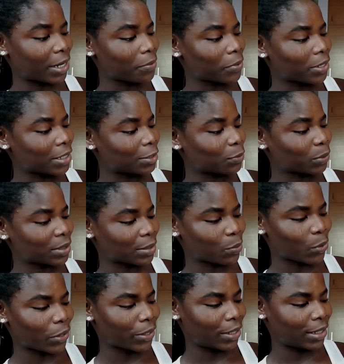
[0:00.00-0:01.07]
the way, this was
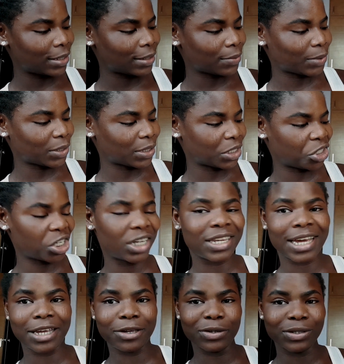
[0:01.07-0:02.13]
the shade I
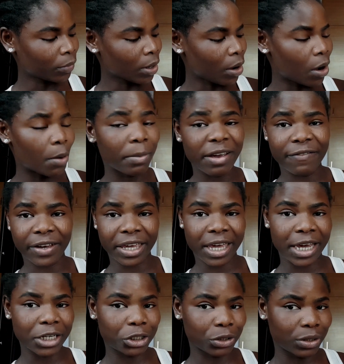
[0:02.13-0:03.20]
used on my
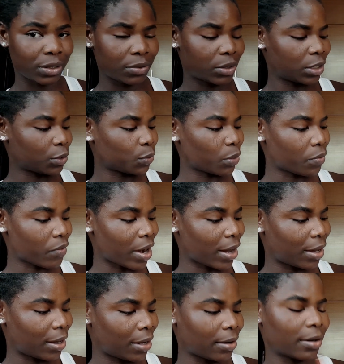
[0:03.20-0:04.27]
vacation, this one right
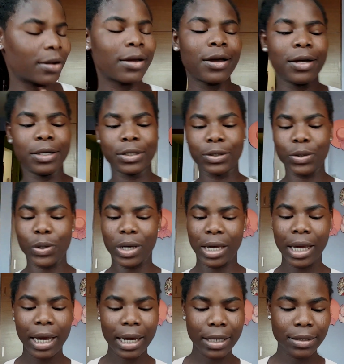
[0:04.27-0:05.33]
here. So
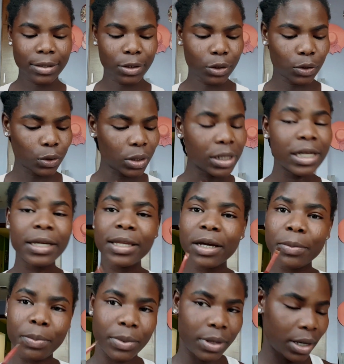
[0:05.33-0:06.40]
okay, so to clean
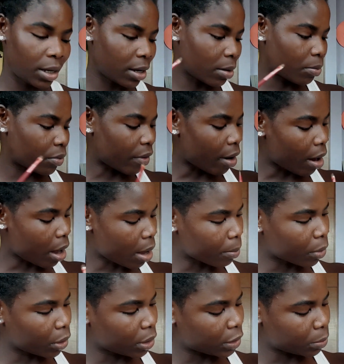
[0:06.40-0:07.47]
up the brow, I'm
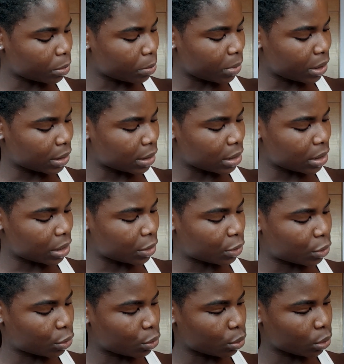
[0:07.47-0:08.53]
going to be mixing
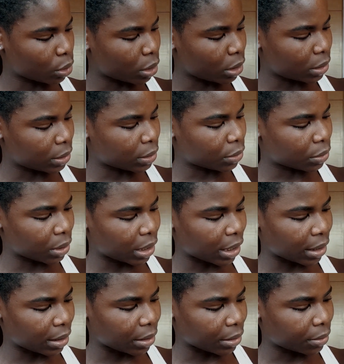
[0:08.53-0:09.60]
these two colors
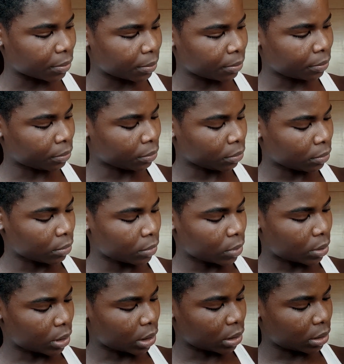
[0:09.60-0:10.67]
together,
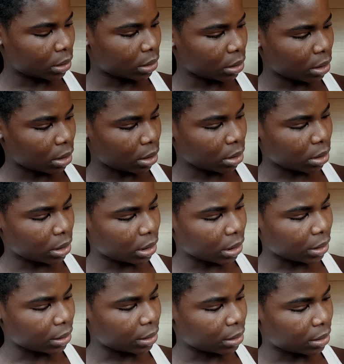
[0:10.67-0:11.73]
this and
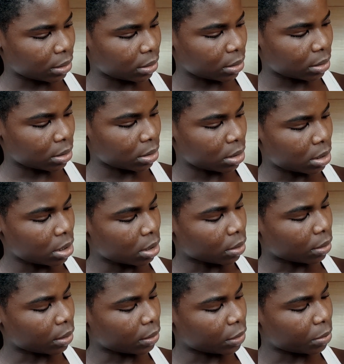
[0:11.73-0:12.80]
this. I'm
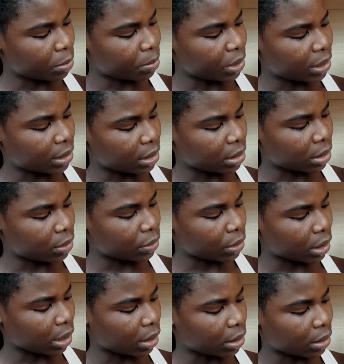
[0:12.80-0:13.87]
going to be mixing it
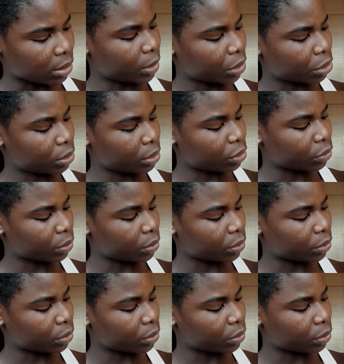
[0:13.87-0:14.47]
together, making